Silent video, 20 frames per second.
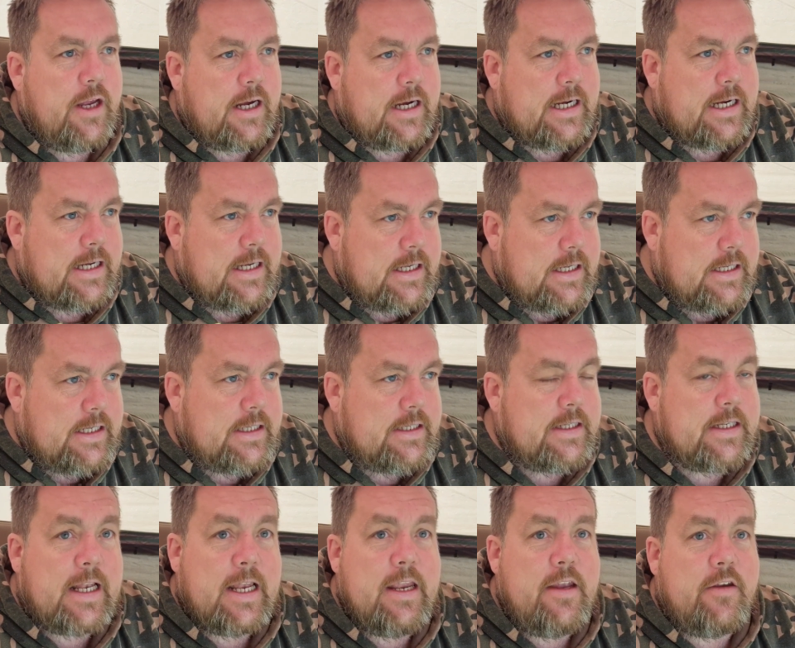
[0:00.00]

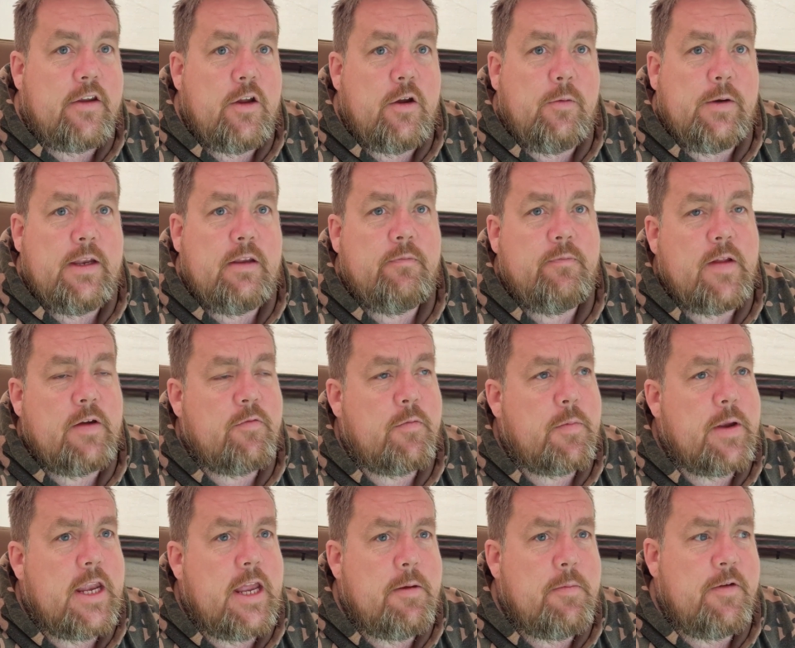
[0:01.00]
at Llyn, Derwen. Never
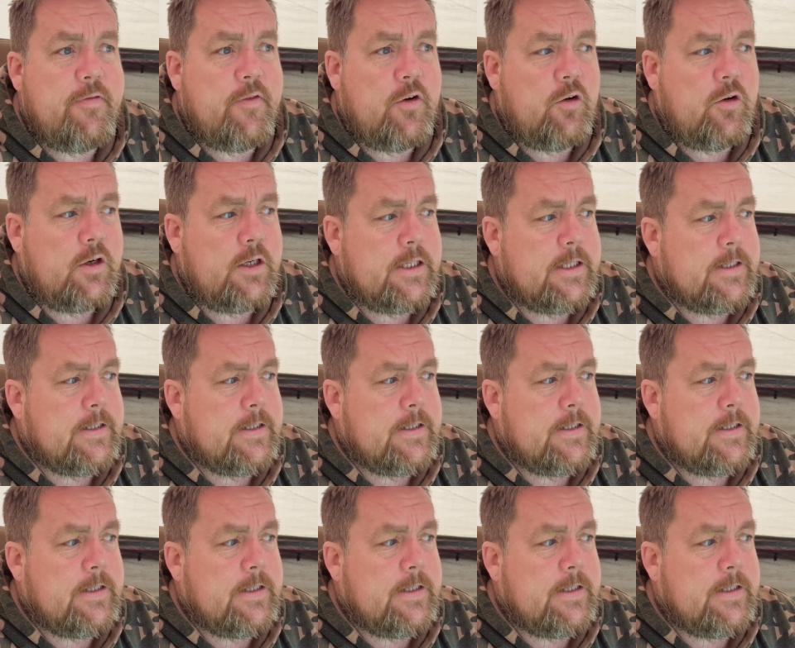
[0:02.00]
been here before.